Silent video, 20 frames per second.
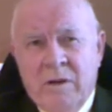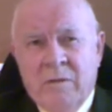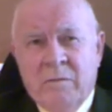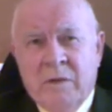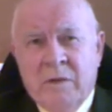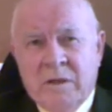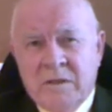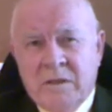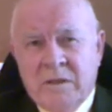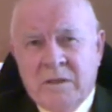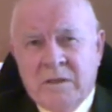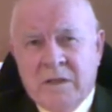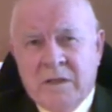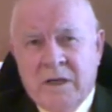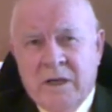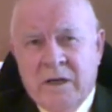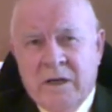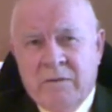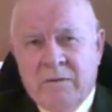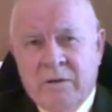must
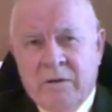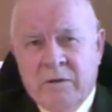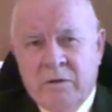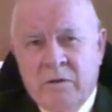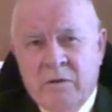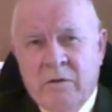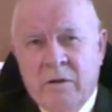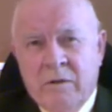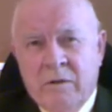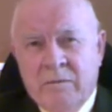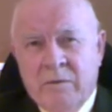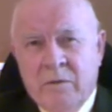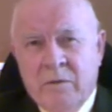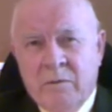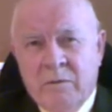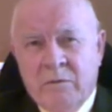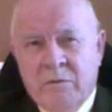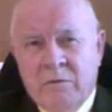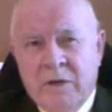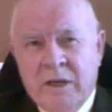decide if the theory of
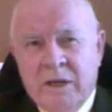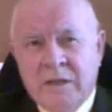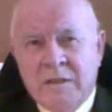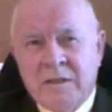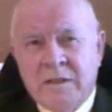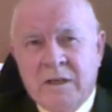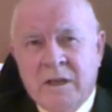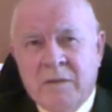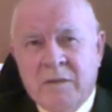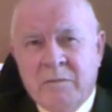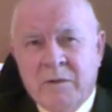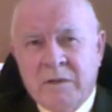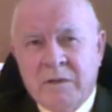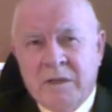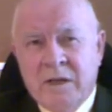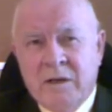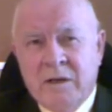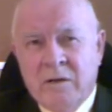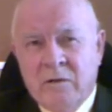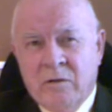human rights that I
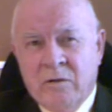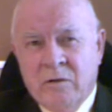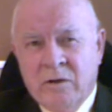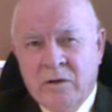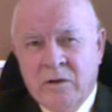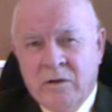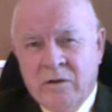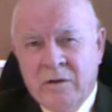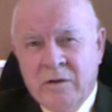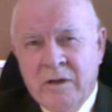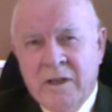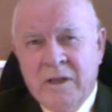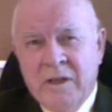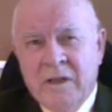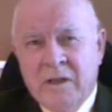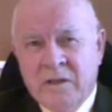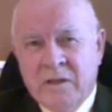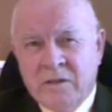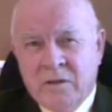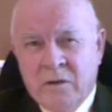presented earlier
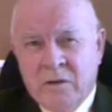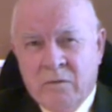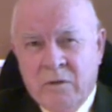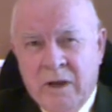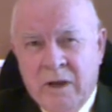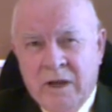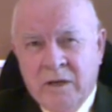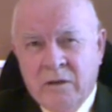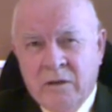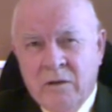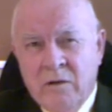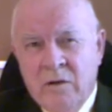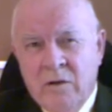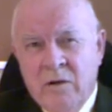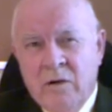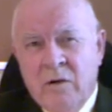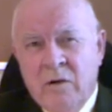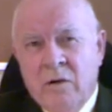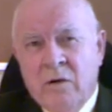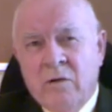is correct,
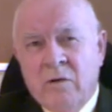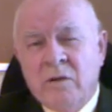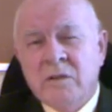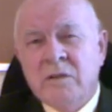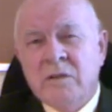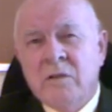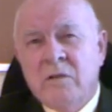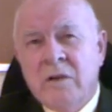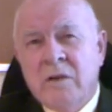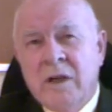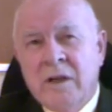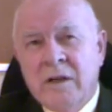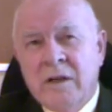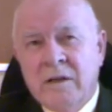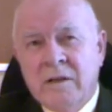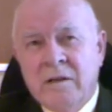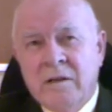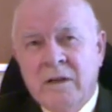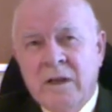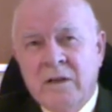or is the
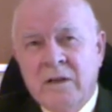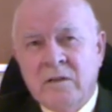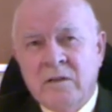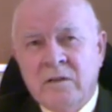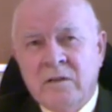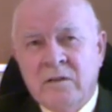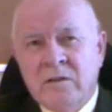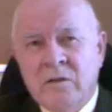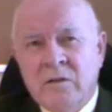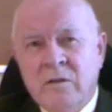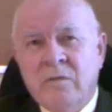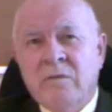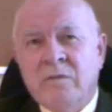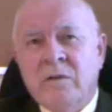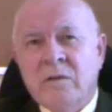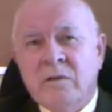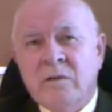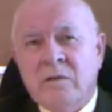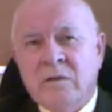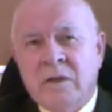United Nations
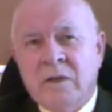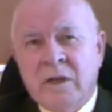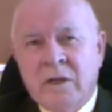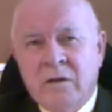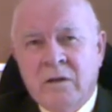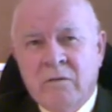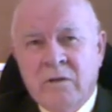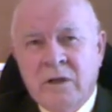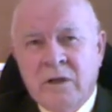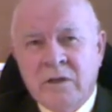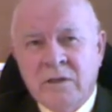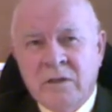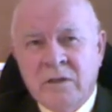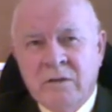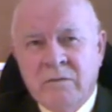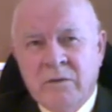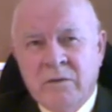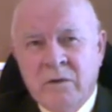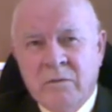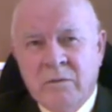Universal Declaration
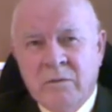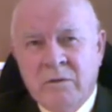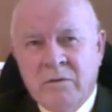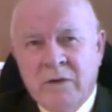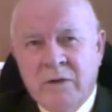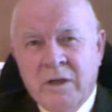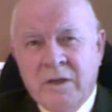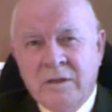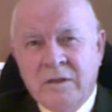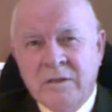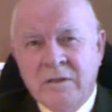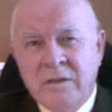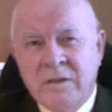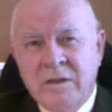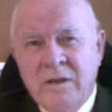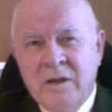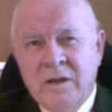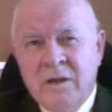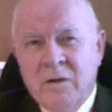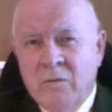of Human Rights,
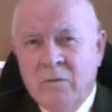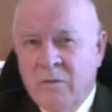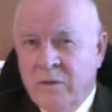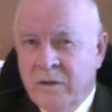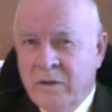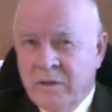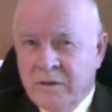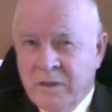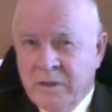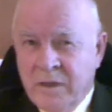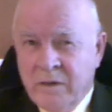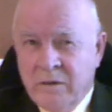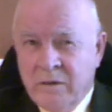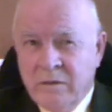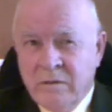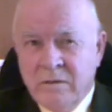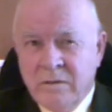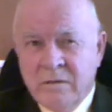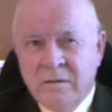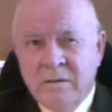with its
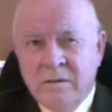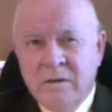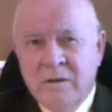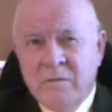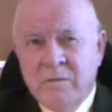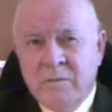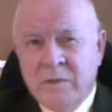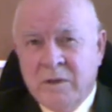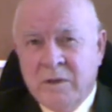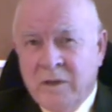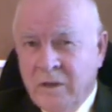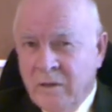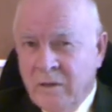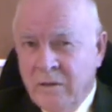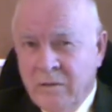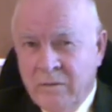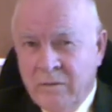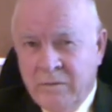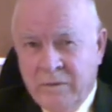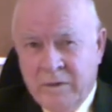errors,
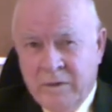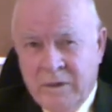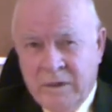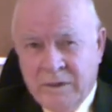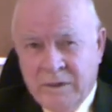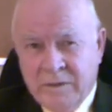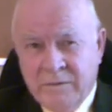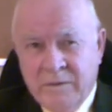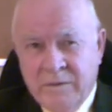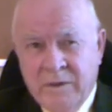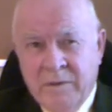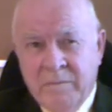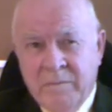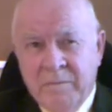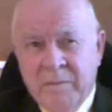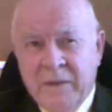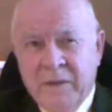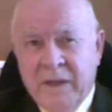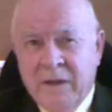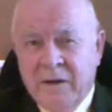particular philosophy,
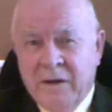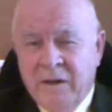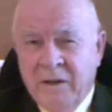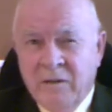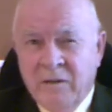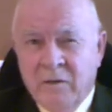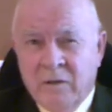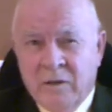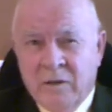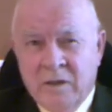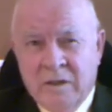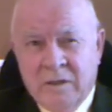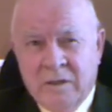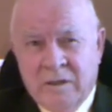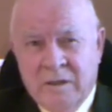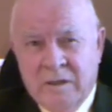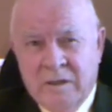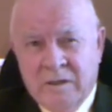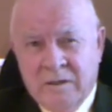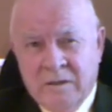and legal
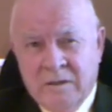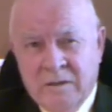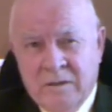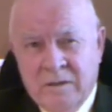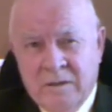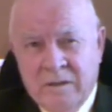context,